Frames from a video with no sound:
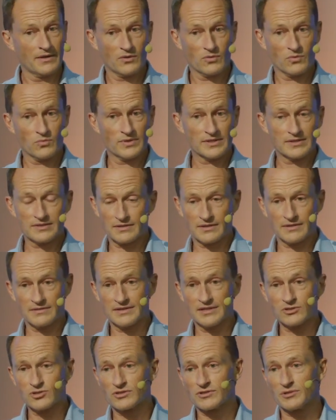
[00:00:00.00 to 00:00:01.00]
With
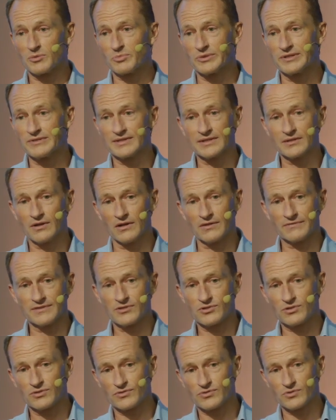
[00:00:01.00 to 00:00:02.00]
digital printing, all of
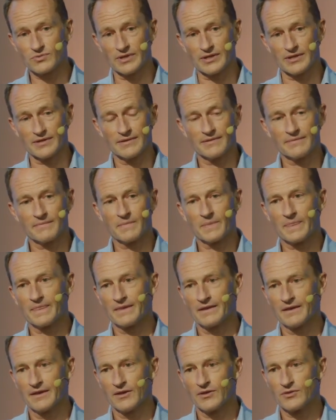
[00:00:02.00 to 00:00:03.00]
this goes away.
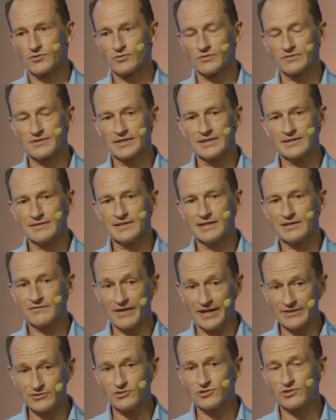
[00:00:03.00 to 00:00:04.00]
So the
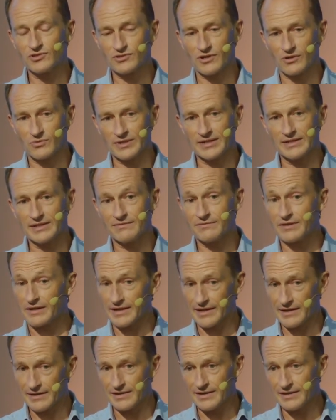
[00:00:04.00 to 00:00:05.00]
advantages are really
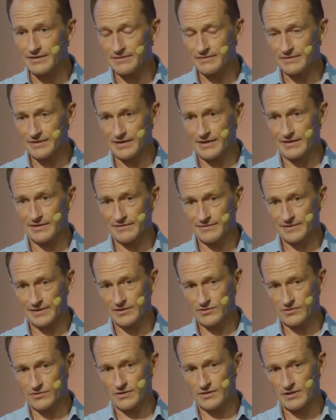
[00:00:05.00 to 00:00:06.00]
very clear, and I
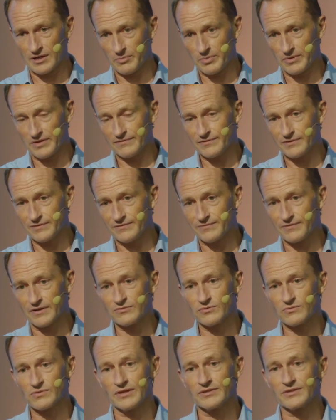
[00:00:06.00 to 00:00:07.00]
think a couple of the
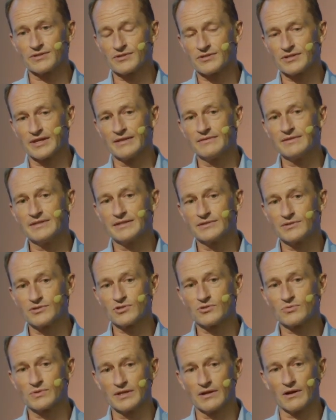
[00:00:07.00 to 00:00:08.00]
front runners in the
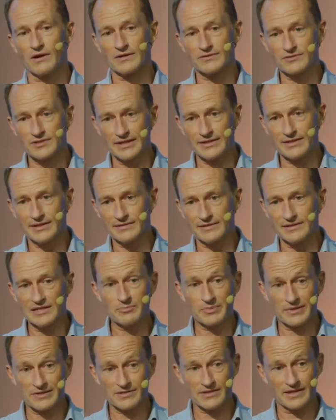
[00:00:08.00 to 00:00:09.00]
industry are taking the
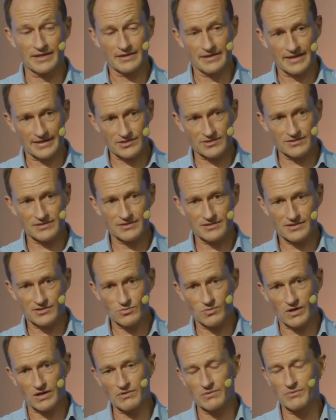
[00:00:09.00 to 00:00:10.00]
leap and saying, yes, this
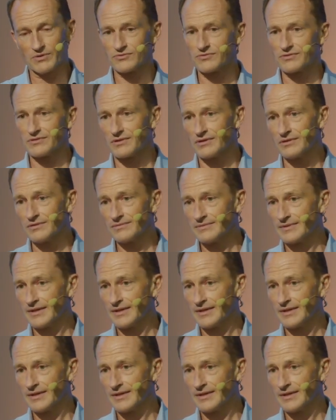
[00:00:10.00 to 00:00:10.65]
is where we want to go,